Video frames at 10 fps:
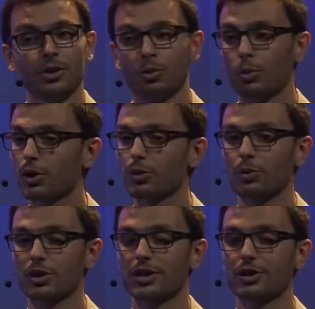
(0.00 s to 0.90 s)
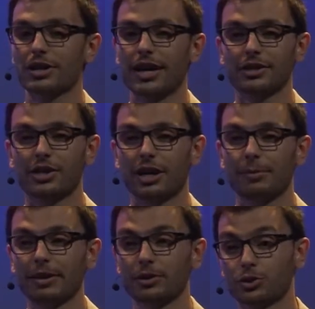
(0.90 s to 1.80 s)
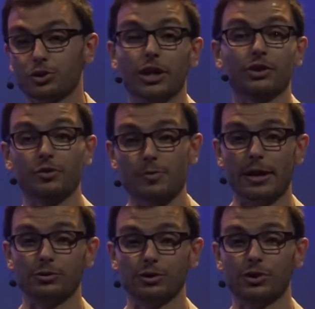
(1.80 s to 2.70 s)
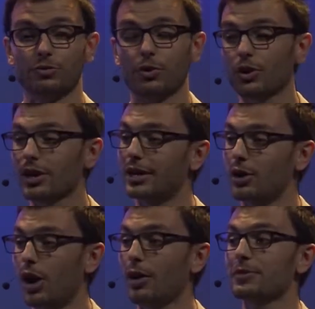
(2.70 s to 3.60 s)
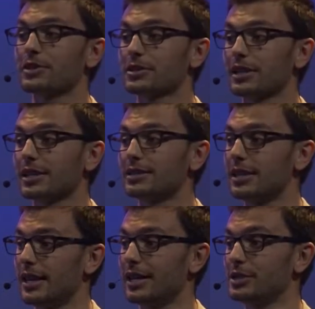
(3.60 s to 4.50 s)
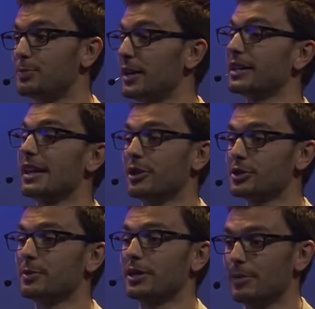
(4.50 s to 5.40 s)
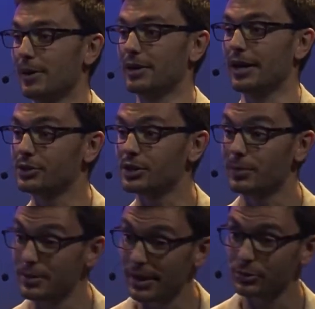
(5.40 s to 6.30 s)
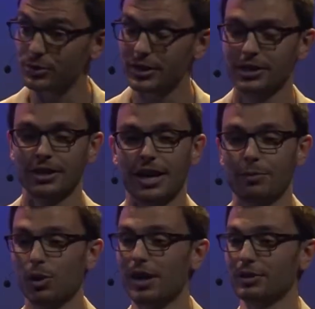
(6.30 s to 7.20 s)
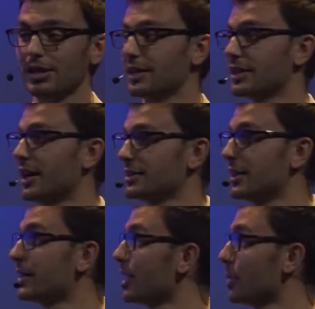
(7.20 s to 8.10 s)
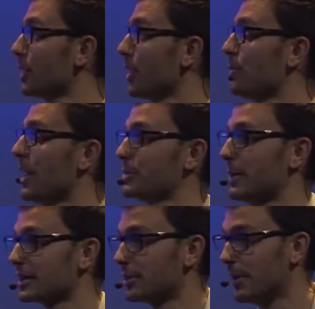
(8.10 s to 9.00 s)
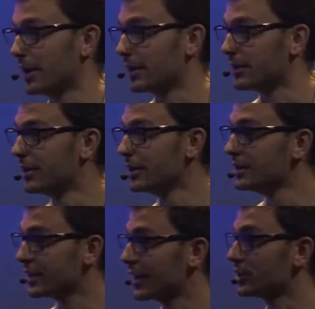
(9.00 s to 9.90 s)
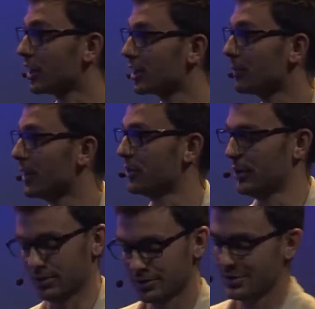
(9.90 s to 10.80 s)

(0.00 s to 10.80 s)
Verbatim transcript: We're, we're here to kind of talk about the trajectory of Boundary so far, and obviously today's big announcement about HCP Boundary. Um, we'll have a lot of content there, but I'll pass back to Megan to kind of talk about the,